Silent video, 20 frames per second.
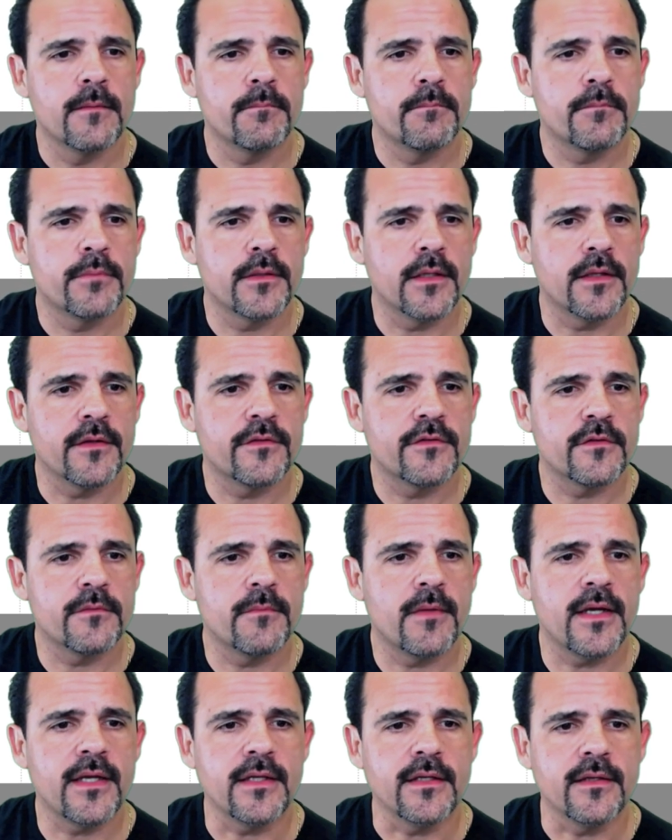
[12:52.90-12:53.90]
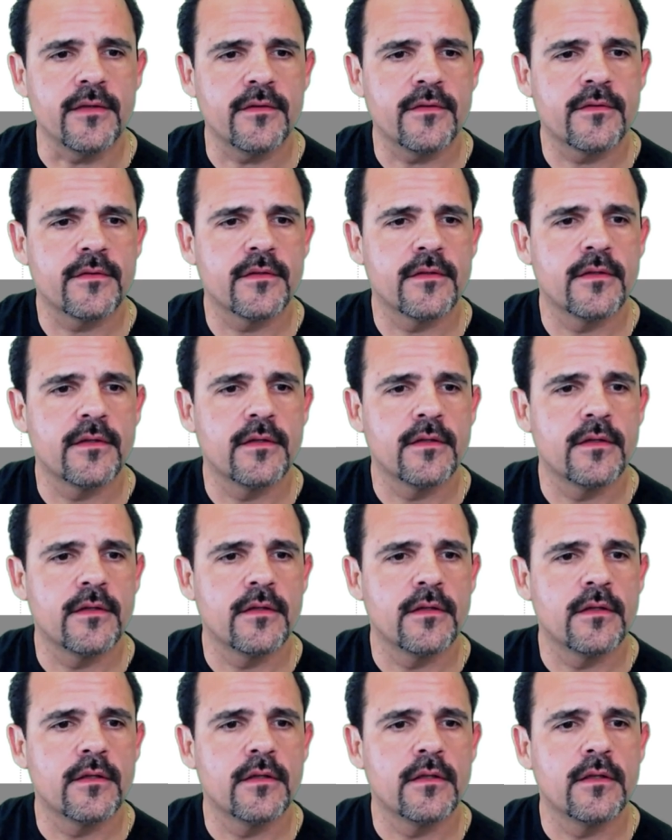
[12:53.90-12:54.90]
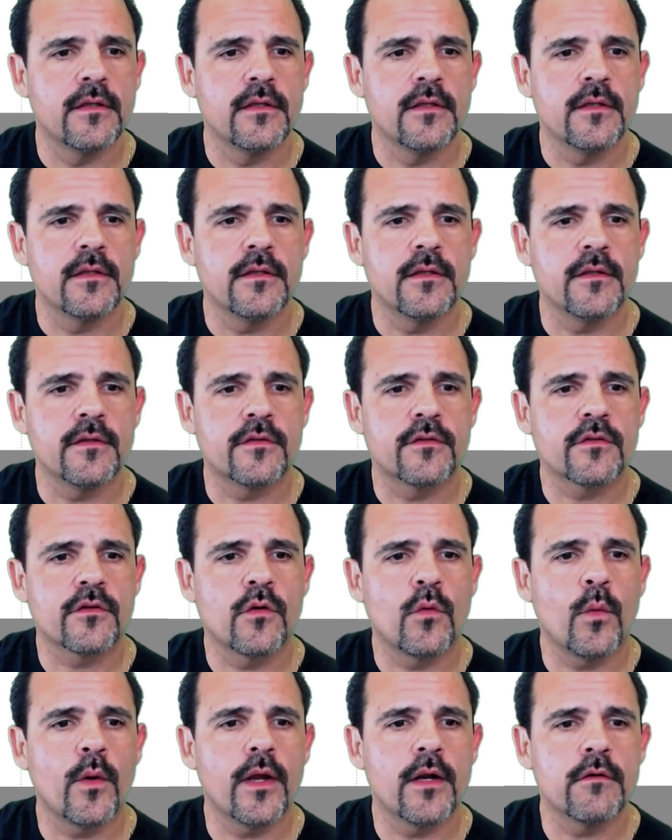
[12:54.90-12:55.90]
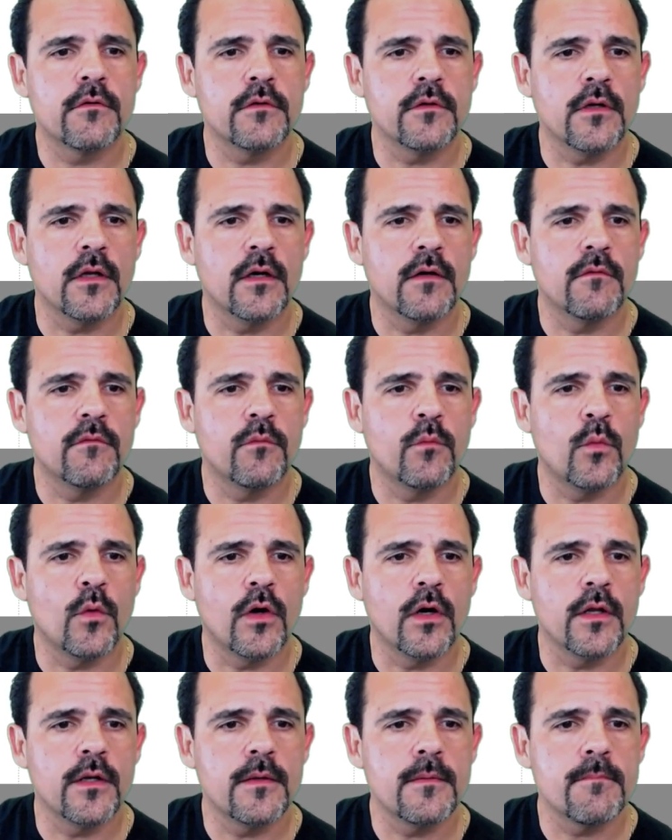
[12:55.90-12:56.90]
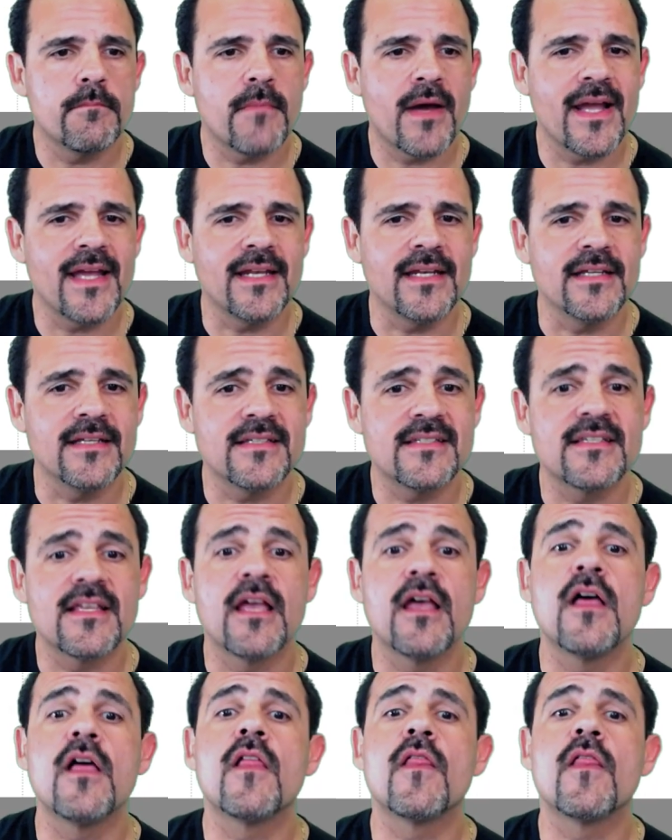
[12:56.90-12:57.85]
plus or minus the square root of 1 minus